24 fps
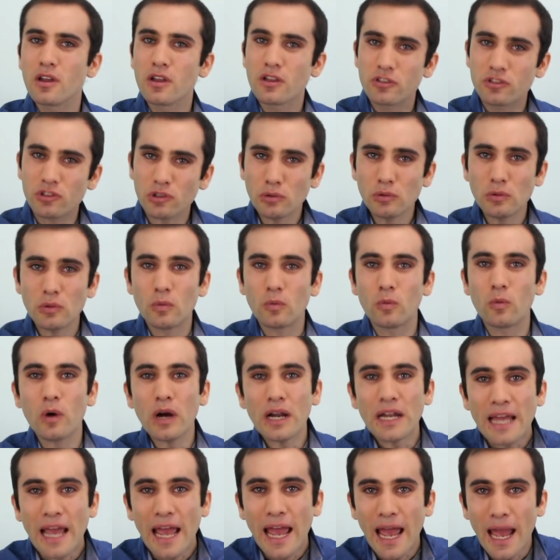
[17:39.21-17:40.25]
So
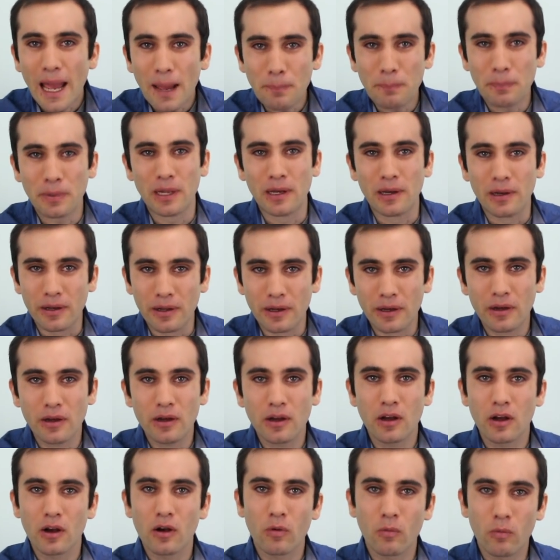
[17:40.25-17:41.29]
what happened?
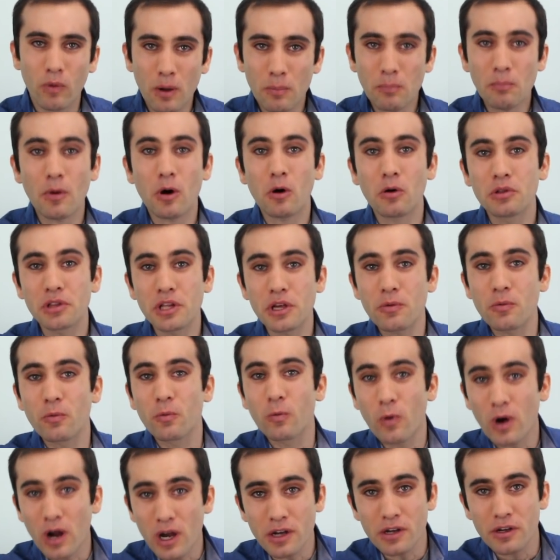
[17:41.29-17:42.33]
Well, only
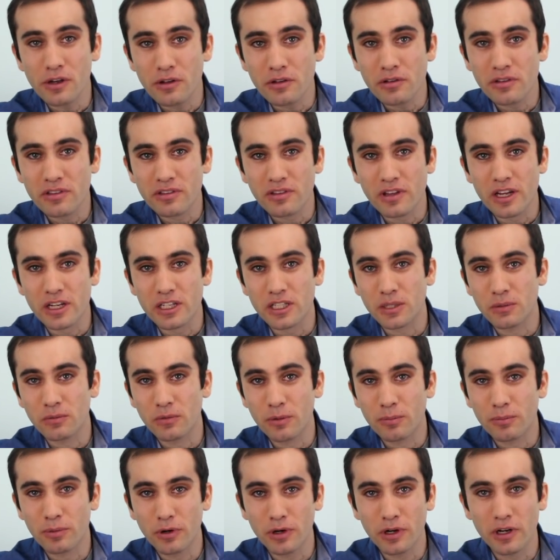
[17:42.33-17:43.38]
one news station
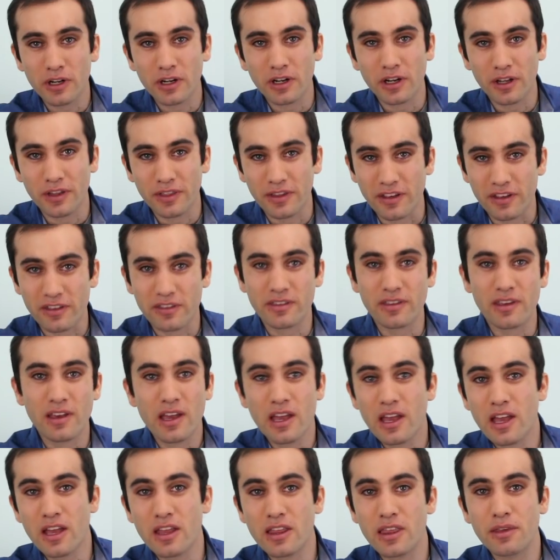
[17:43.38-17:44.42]
reported on this,
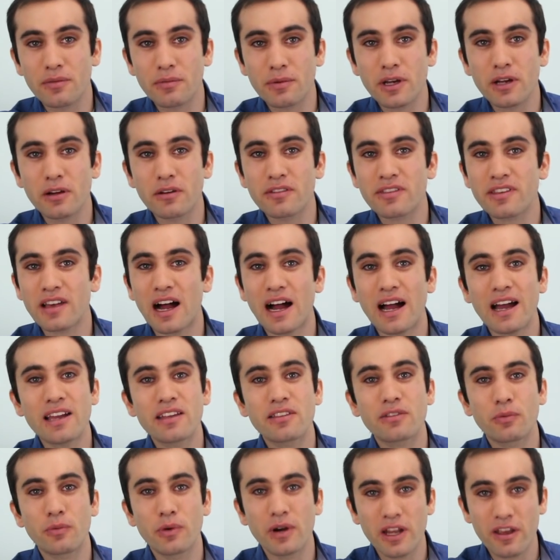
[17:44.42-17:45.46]
Israel's I
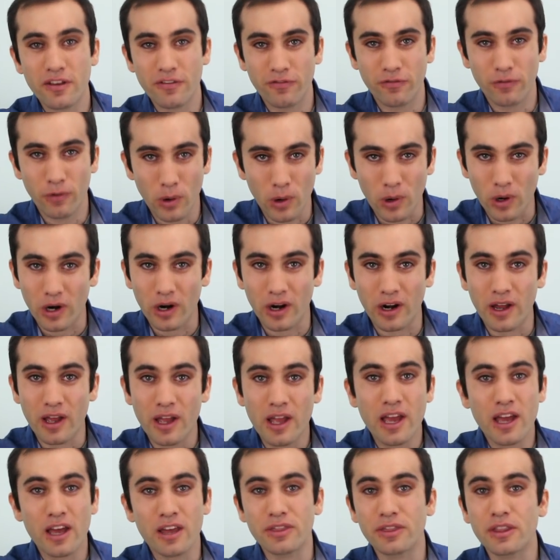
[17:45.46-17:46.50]
twenty-four,
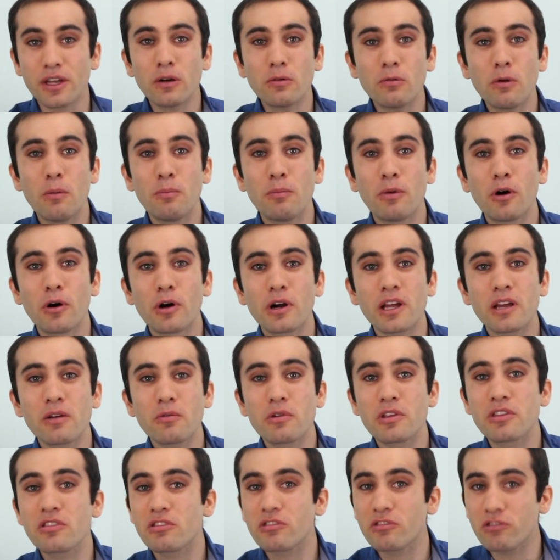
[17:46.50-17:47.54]
and their reporting
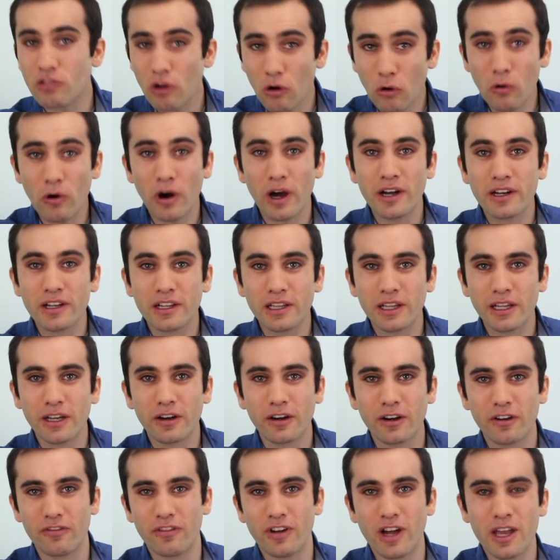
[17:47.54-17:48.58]
was so
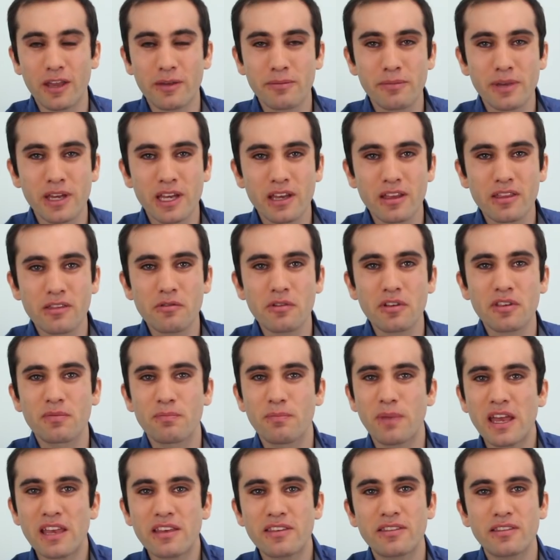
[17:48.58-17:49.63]
unclarifying because it was
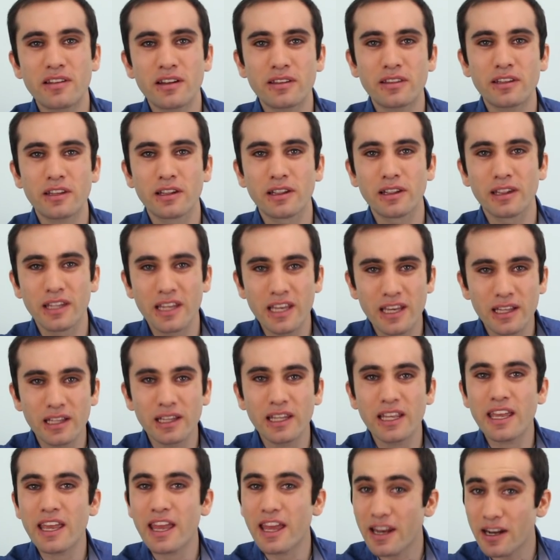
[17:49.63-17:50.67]
based on the
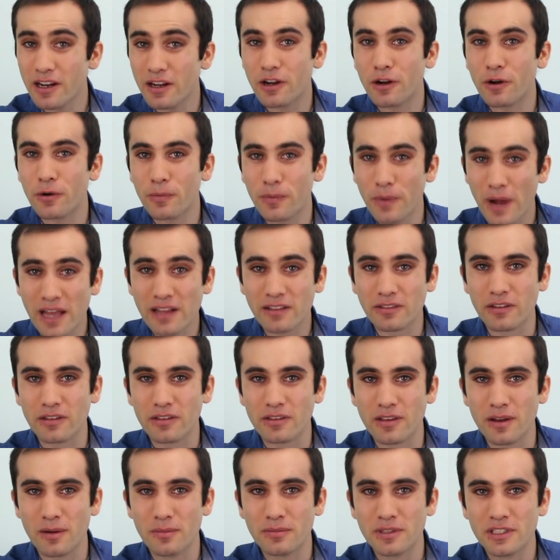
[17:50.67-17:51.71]
legally incorrect
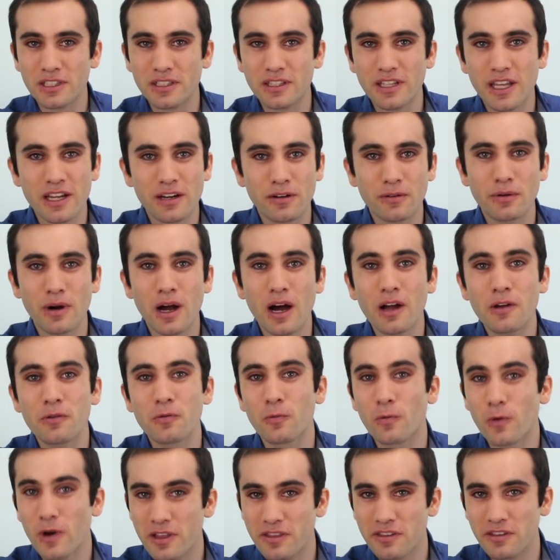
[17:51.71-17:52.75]
assumption that
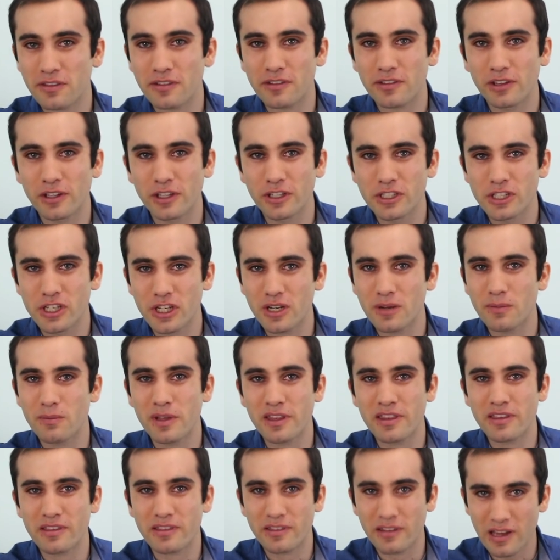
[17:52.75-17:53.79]
Iran wasn't a
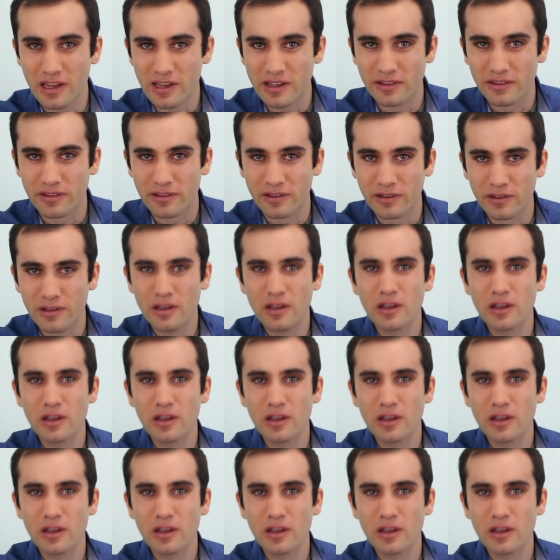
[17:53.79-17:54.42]
legitimate state.